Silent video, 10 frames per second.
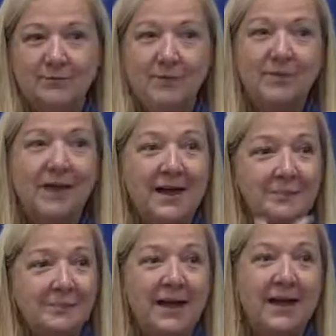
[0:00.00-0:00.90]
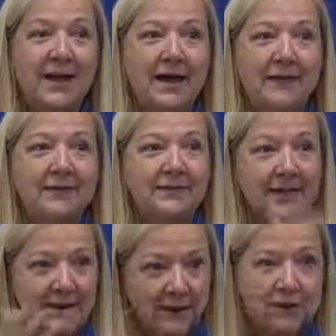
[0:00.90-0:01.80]
replied back,
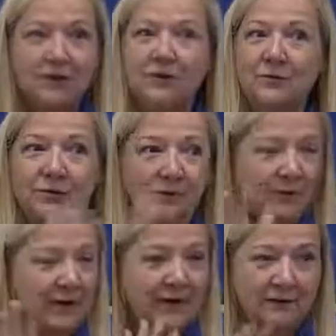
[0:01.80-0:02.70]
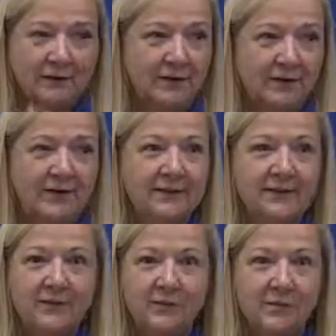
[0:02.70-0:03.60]
thank you, or whatever. It
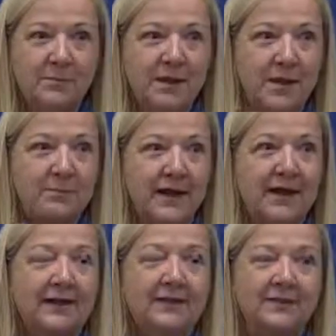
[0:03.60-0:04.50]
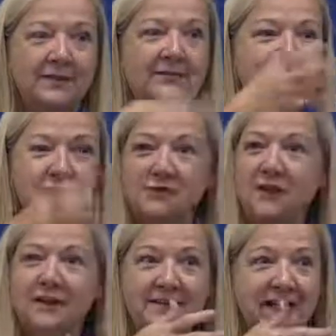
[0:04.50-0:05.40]
said to reply back if this is your
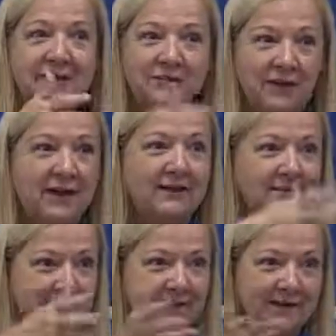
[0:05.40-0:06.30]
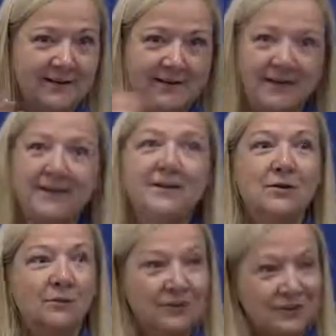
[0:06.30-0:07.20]
correct address and da-da-da,
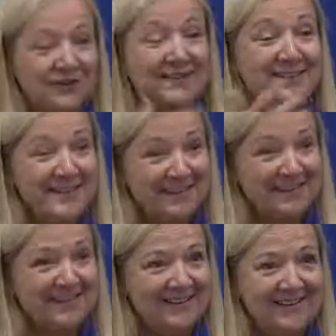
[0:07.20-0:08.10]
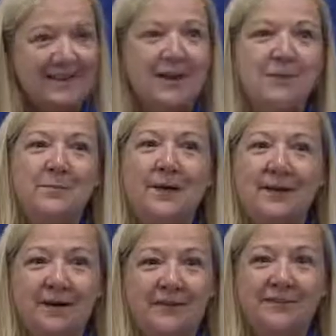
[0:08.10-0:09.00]
which he did.
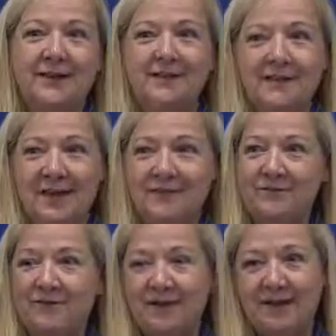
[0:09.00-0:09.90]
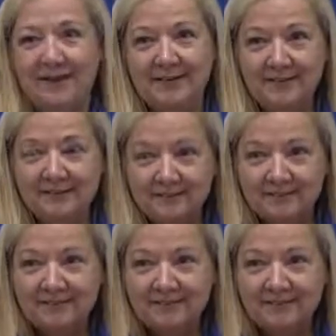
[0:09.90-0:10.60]
But also in that fine